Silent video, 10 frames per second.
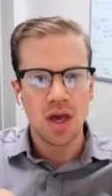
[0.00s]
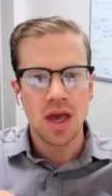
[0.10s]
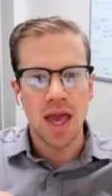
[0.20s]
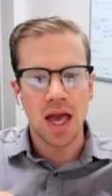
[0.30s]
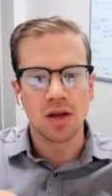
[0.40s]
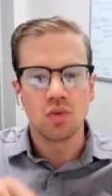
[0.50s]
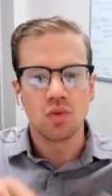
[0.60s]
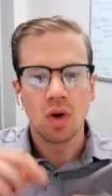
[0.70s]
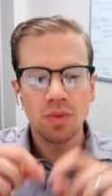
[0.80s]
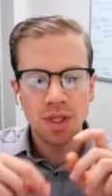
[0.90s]
And
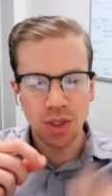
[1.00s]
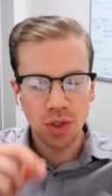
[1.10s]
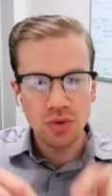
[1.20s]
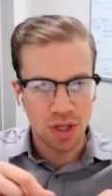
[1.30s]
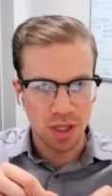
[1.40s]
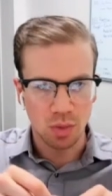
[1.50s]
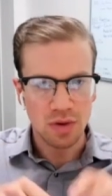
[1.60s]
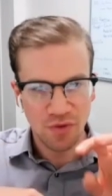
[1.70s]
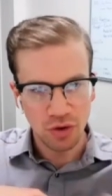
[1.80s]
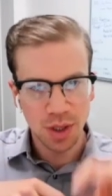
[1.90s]
when we do this, when we
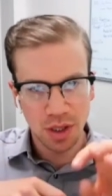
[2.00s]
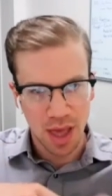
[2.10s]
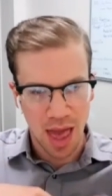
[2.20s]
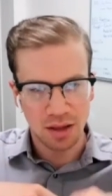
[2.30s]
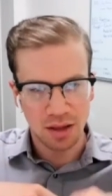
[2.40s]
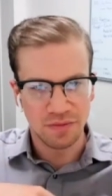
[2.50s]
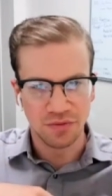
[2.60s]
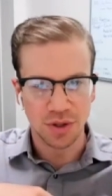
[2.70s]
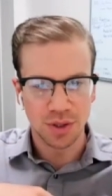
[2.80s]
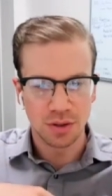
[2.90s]
focus on the hand and the
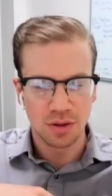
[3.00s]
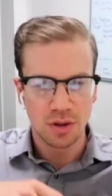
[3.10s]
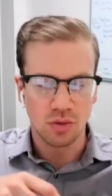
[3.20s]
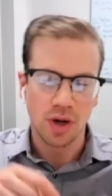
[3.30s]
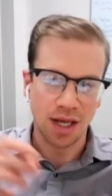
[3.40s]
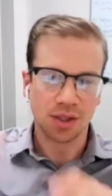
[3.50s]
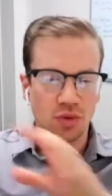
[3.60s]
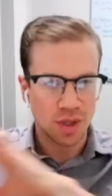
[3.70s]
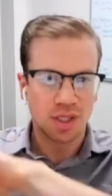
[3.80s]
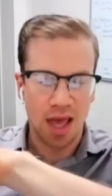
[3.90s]
foot, well, I guess the
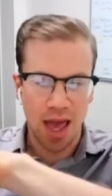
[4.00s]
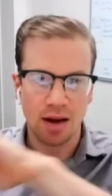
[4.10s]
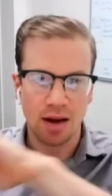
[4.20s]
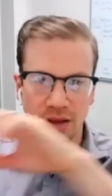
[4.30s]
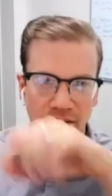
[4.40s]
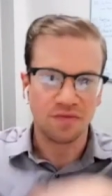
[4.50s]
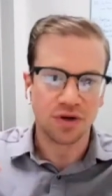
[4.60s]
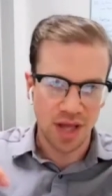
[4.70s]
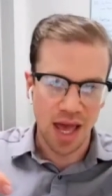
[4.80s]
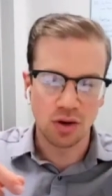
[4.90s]
wrist and the hand and the foot
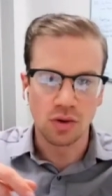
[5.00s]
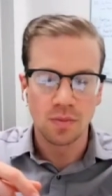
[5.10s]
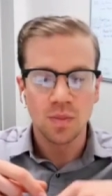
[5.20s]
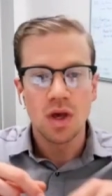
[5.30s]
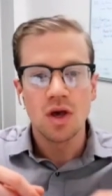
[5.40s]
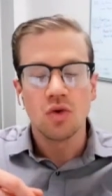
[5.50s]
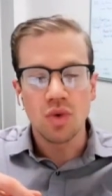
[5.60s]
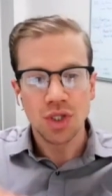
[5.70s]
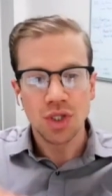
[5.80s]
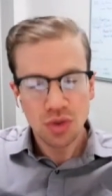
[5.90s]
and the ankle,
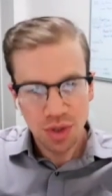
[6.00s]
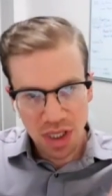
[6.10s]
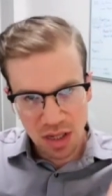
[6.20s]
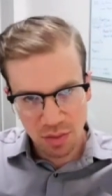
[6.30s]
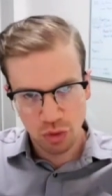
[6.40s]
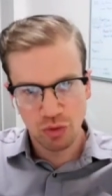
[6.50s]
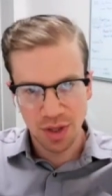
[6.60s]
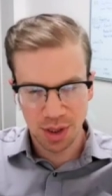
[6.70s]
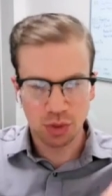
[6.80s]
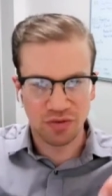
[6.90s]
we do see
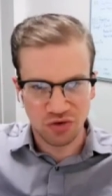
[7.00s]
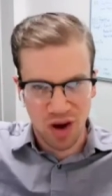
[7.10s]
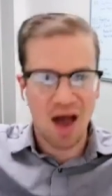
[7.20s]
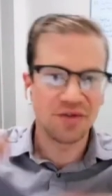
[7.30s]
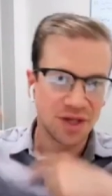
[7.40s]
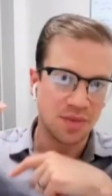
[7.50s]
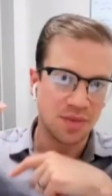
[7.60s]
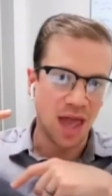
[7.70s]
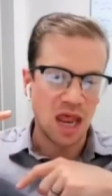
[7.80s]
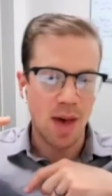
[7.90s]
improvements sort of traveling up the
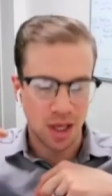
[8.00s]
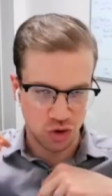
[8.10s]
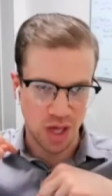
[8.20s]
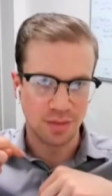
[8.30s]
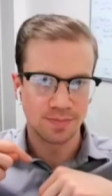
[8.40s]
kinematic chain.